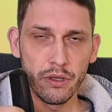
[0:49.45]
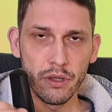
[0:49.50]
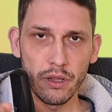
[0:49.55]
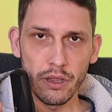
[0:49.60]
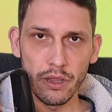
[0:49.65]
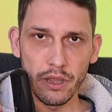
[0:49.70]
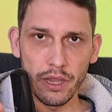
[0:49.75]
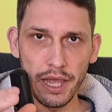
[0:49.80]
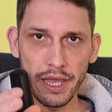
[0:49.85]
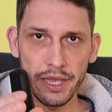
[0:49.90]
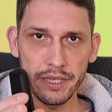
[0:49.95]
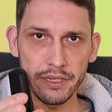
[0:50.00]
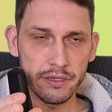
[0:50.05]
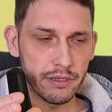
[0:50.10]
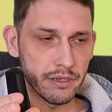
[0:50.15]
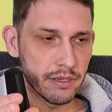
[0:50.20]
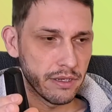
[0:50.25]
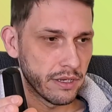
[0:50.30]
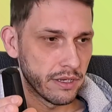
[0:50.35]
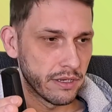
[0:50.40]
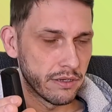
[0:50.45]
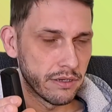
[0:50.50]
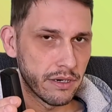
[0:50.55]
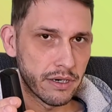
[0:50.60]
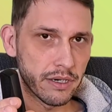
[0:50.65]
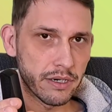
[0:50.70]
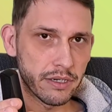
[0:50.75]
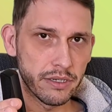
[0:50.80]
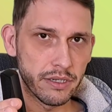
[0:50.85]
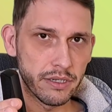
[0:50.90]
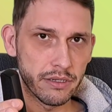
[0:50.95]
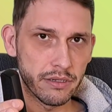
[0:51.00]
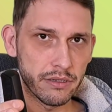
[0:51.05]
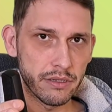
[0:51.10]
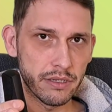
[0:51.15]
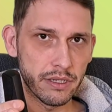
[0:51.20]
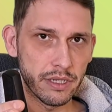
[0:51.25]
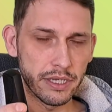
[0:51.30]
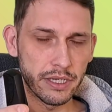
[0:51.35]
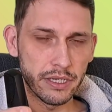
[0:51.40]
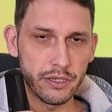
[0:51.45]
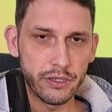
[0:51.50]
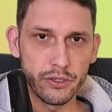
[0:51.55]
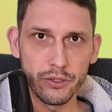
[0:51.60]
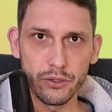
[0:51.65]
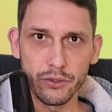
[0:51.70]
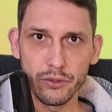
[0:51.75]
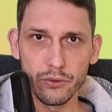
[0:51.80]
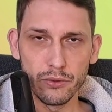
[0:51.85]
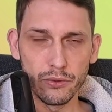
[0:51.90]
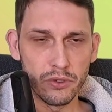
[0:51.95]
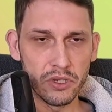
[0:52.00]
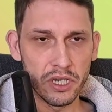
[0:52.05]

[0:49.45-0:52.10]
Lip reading: light and darkness. Like you